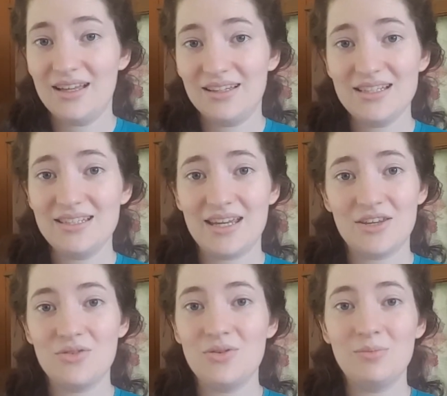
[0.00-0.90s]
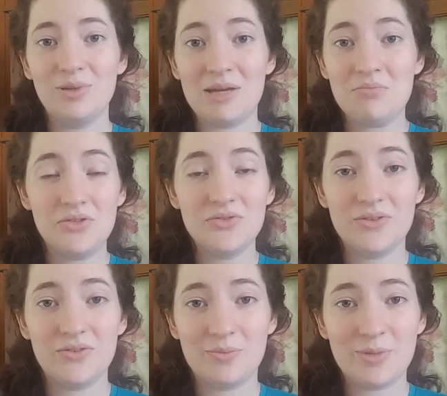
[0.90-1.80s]
Let's say you can play most
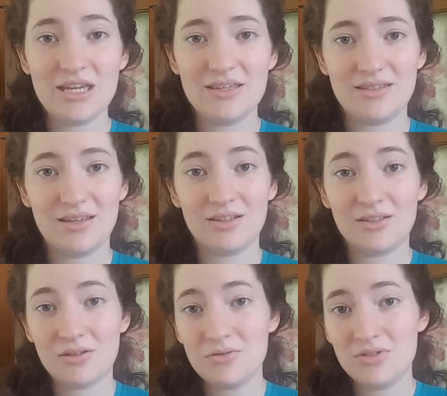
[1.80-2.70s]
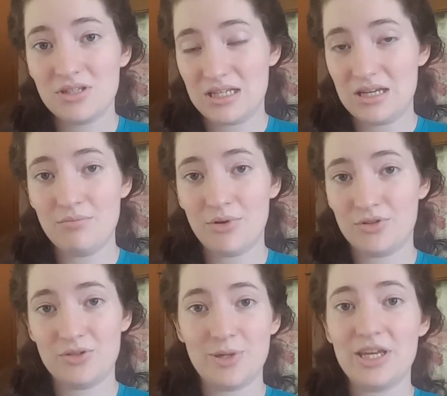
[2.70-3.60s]
of the piece in a close to tempo
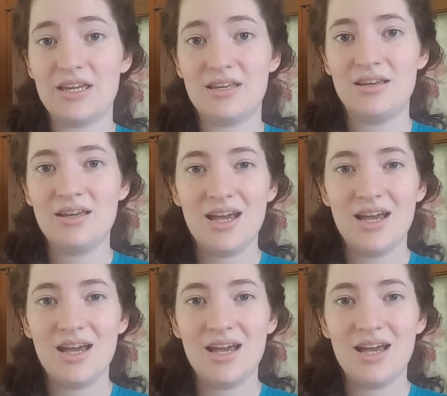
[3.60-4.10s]
speed,